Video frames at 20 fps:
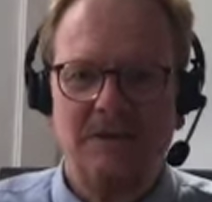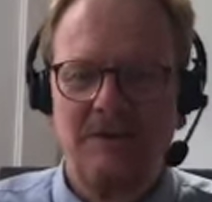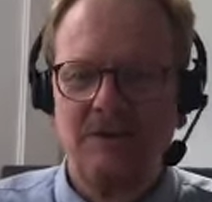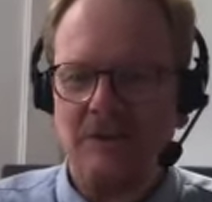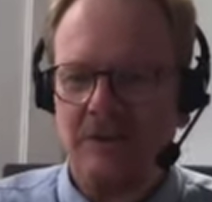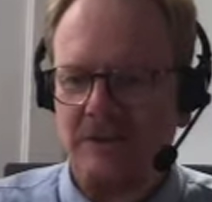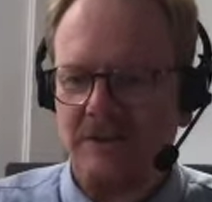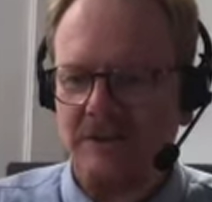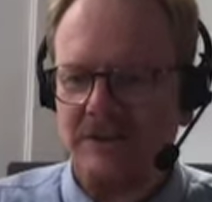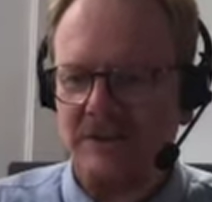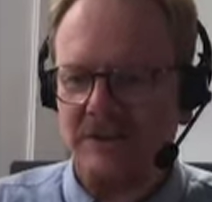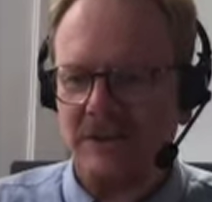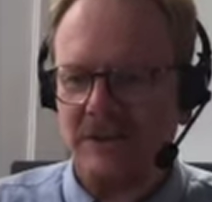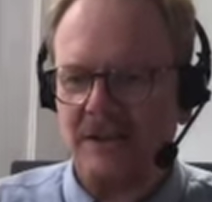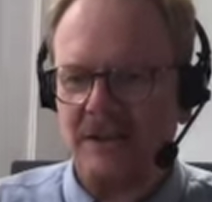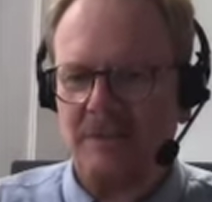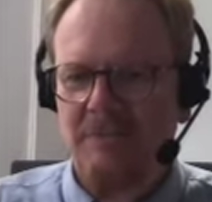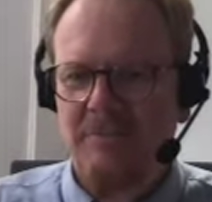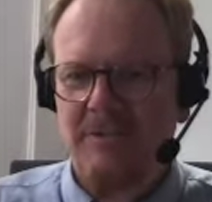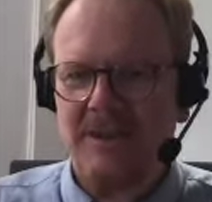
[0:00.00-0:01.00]
not
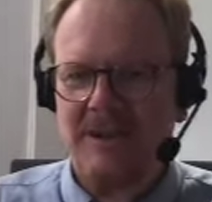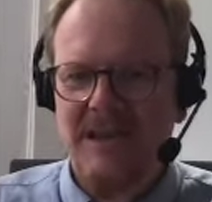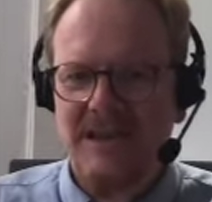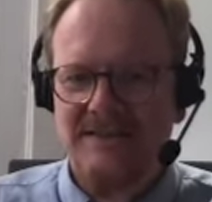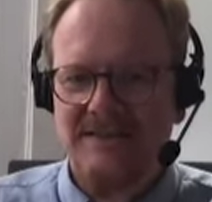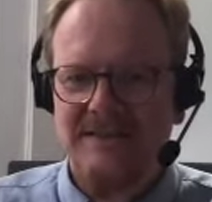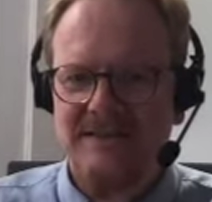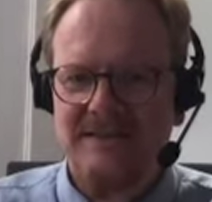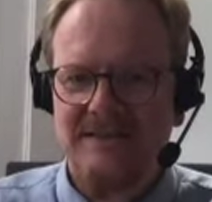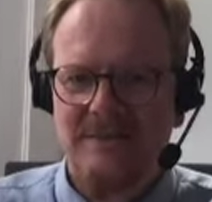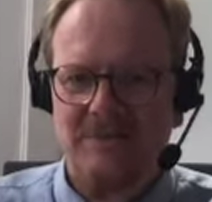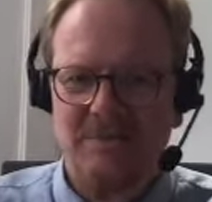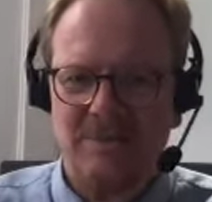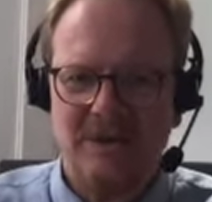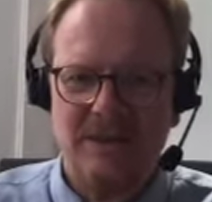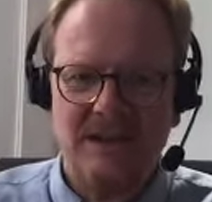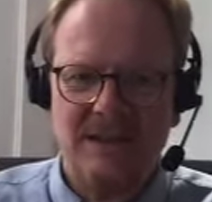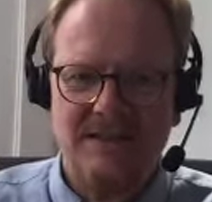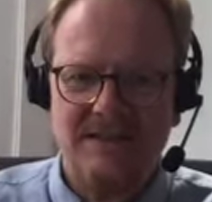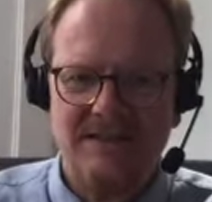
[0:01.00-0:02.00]
a pleasant
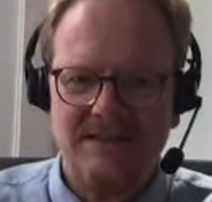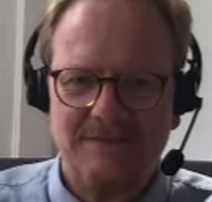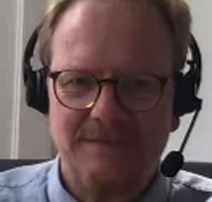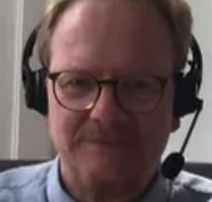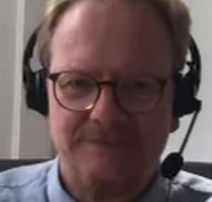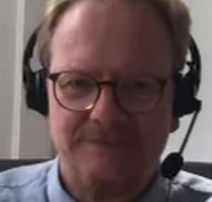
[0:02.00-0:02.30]
surprise.